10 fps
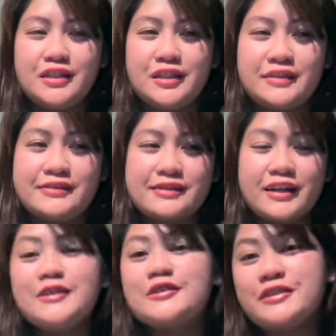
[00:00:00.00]
his
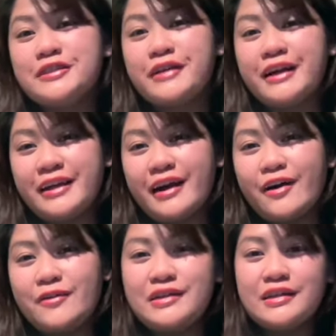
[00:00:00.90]
country right
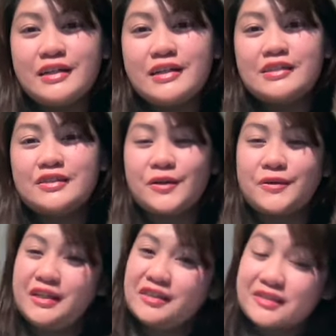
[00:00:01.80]
now. So
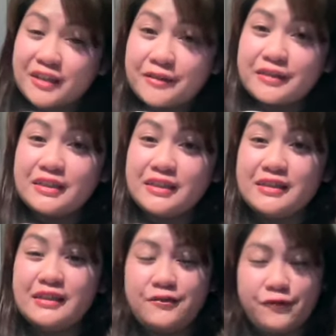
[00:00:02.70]
he's currently
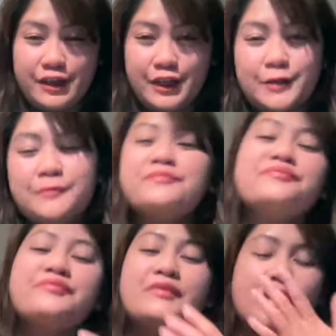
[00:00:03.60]
living
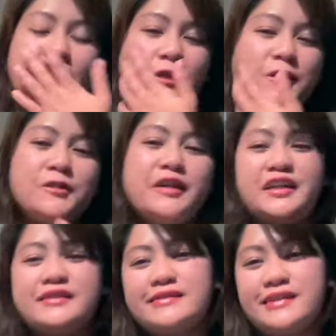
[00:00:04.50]
in
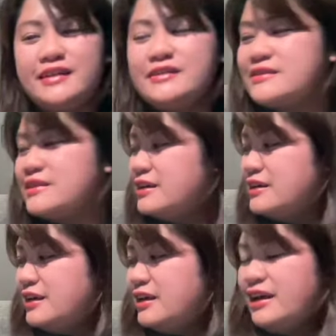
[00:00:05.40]
United States,
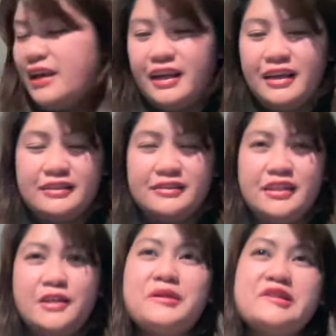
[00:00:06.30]
and
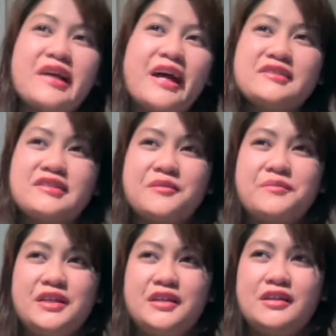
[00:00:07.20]
he was asking
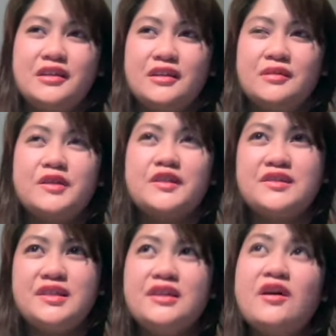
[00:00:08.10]
me because
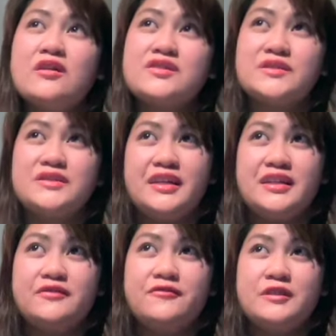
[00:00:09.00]
he also
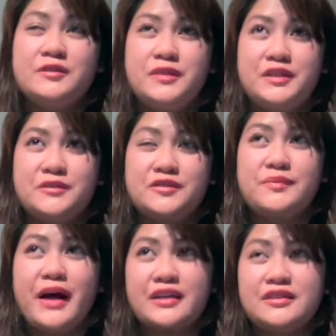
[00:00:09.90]
dated Filipinos
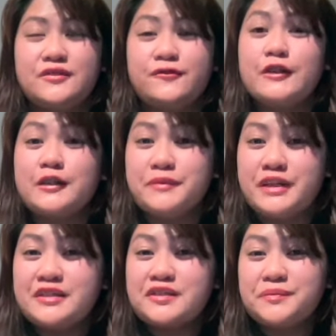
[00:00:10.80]
back in the
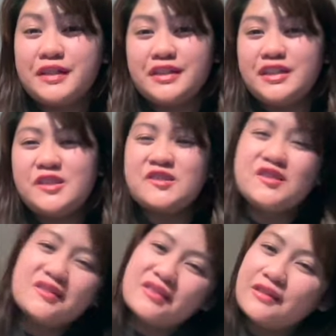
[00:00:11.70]
Philippines, but he's
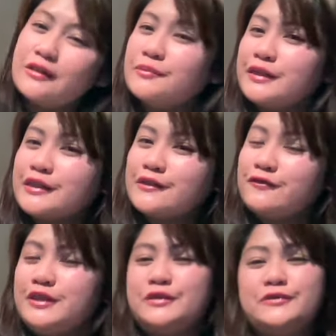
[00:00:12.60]
just a little bit
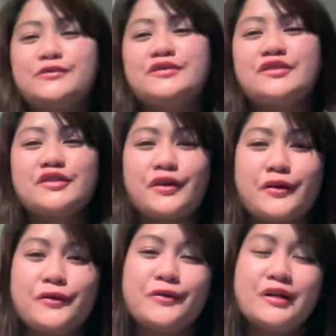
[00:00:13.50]
confused.
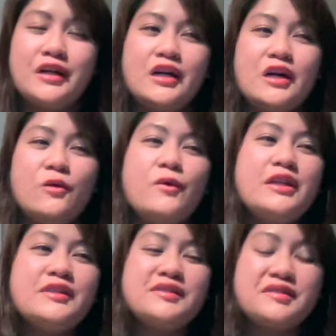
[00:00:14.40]
So, what
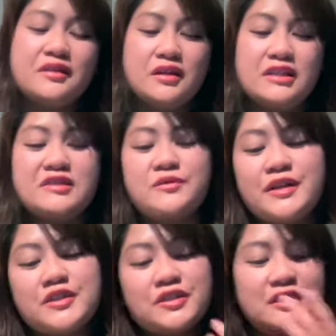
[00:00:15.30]
is his
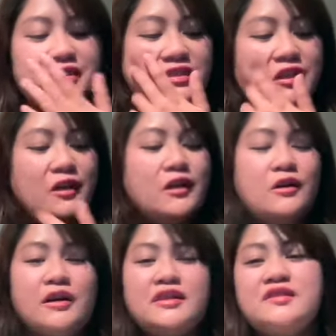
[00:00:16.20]
question is
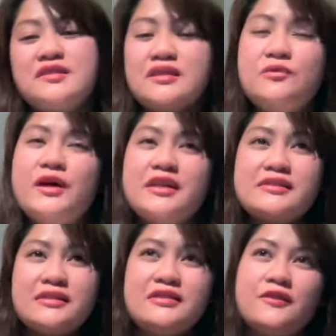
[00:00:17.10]
what is
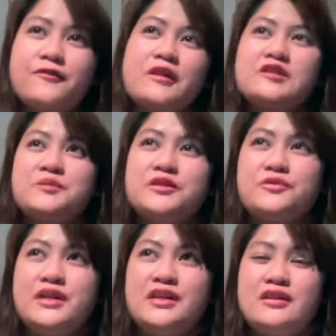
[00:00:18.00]
the difference
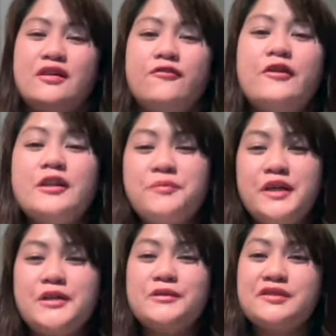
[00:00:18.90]
between
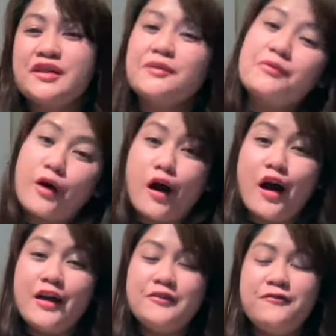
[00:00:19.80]
Filipinas
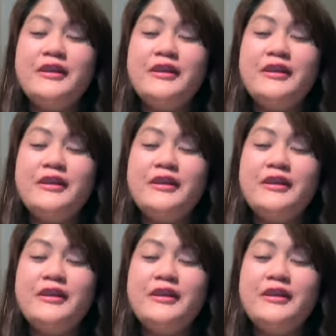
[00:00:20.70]
abroad,